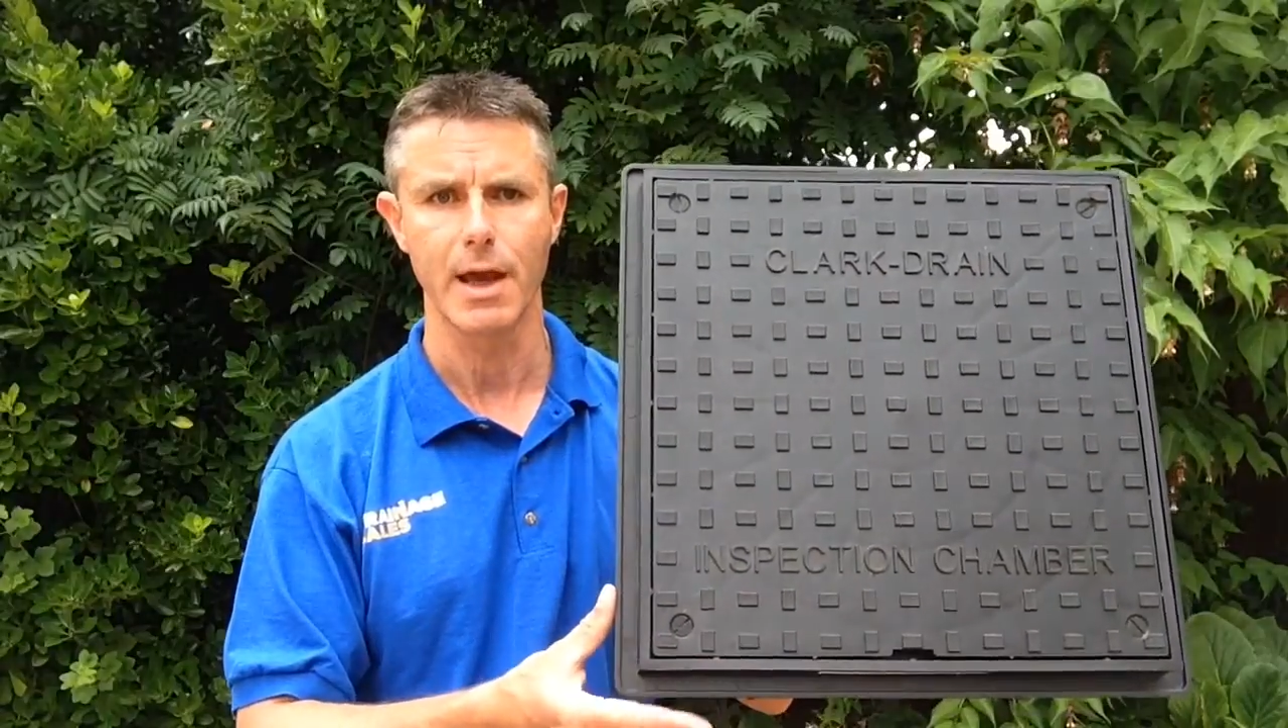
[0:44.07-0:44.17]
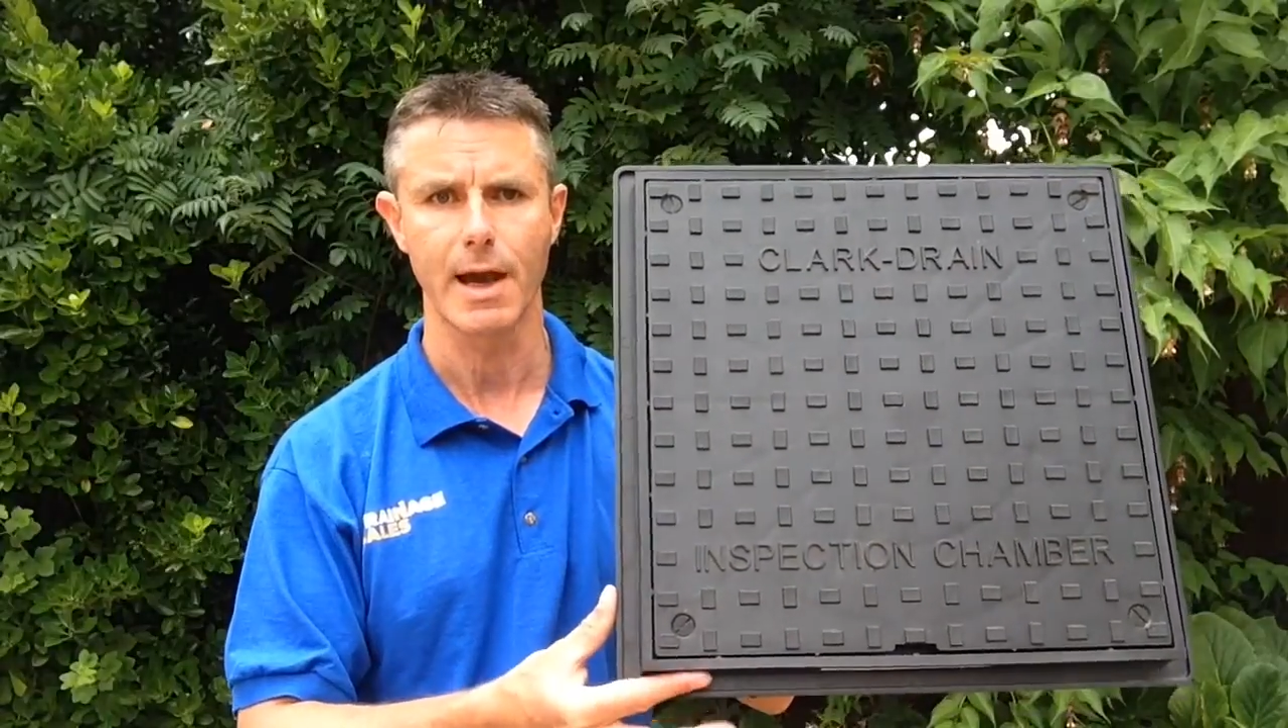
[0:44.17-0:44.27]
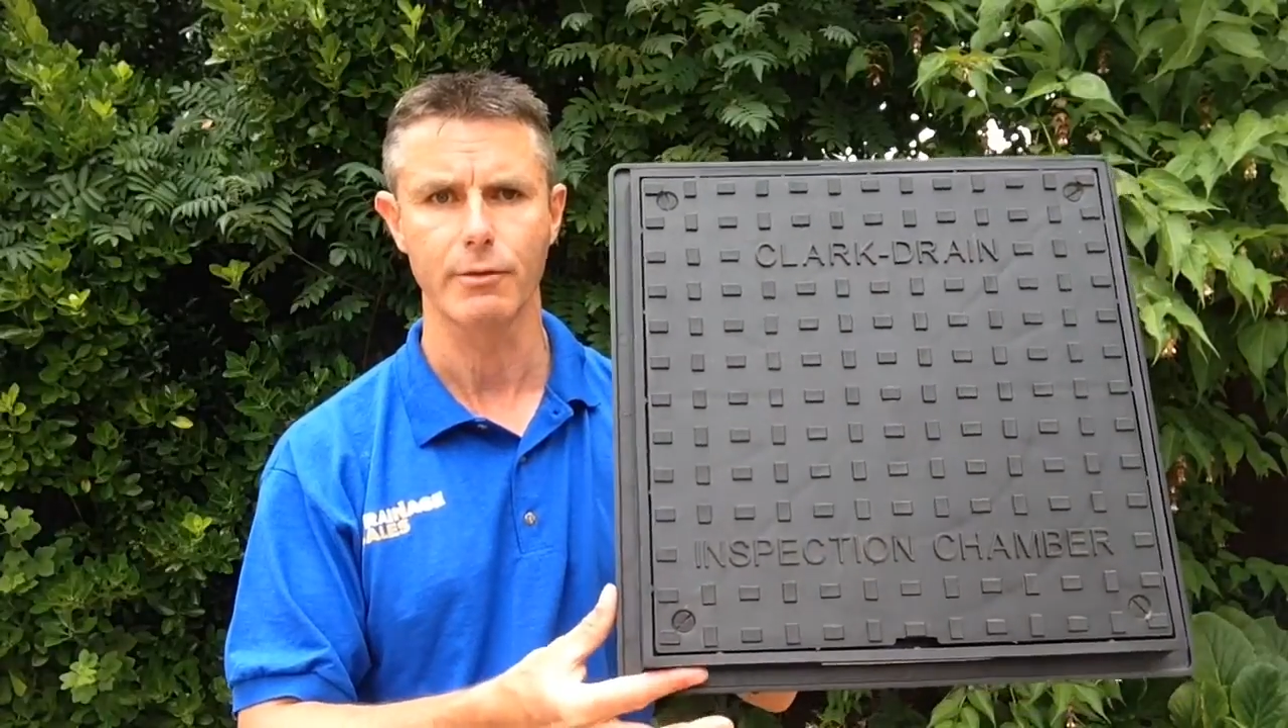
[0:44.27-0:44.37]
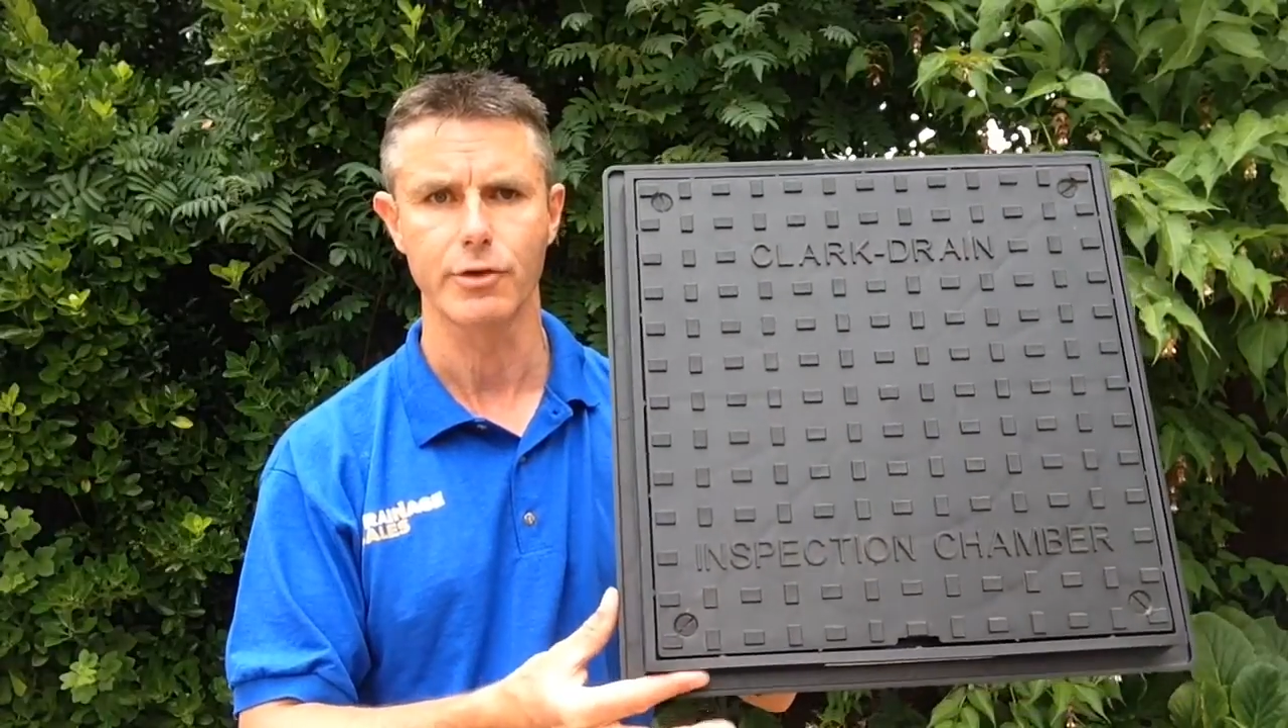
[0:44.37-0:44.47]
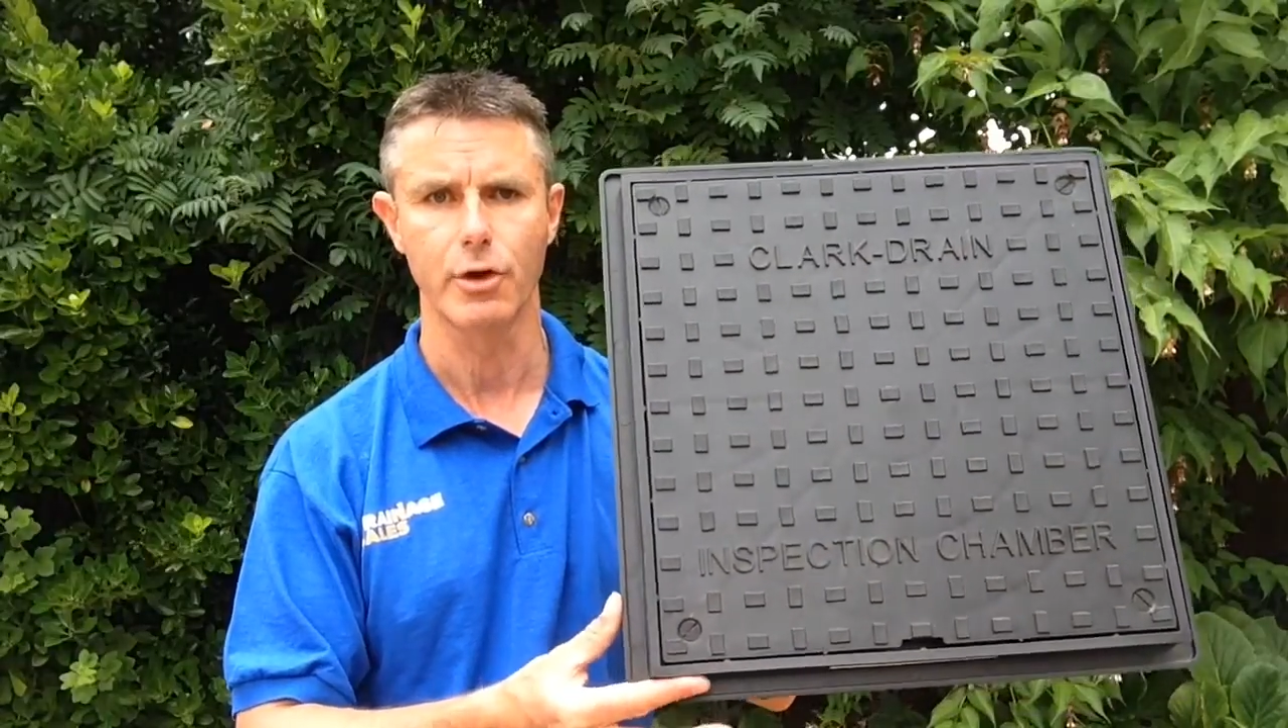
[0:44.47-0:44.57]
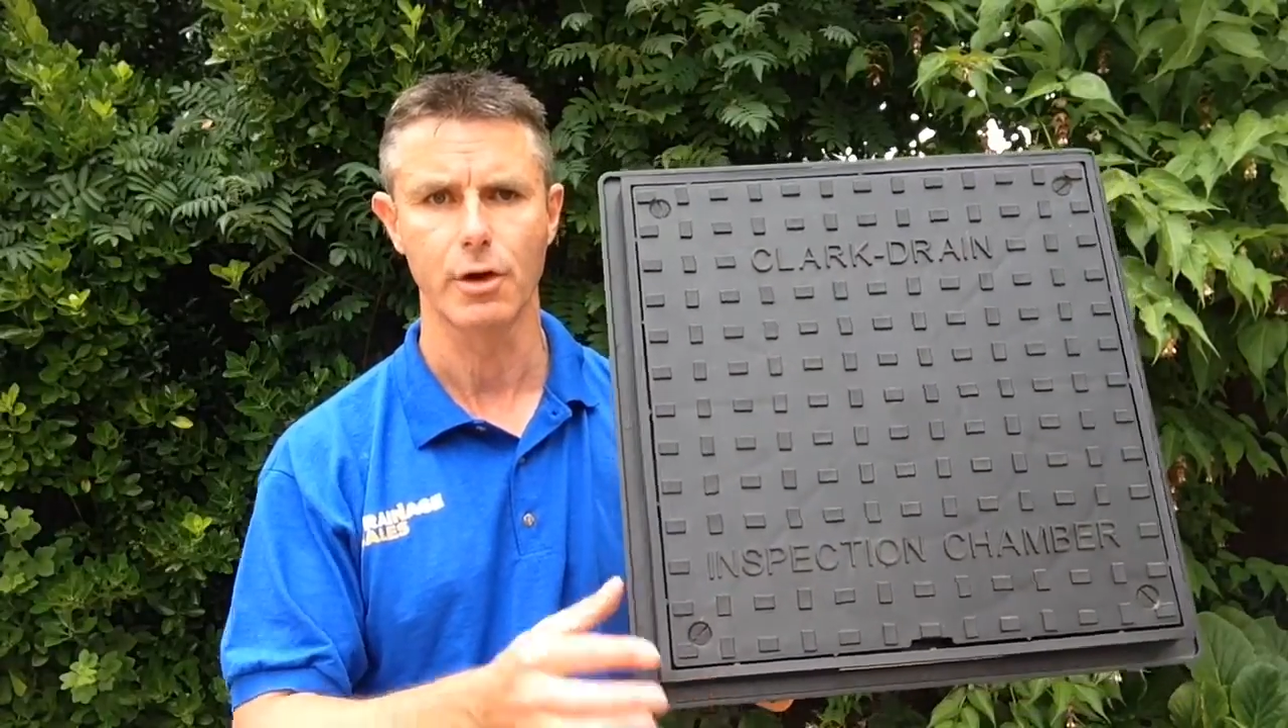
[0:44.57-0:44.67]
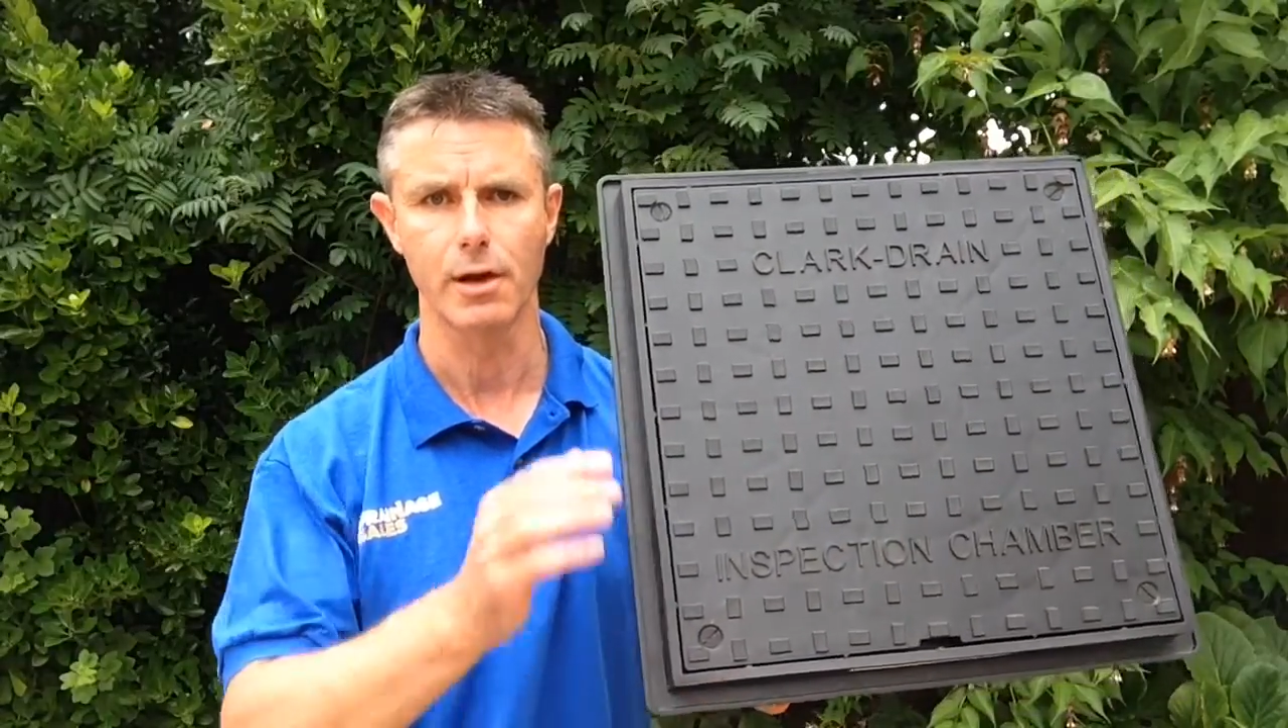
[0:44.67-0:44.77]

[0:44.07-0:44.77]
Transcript: outside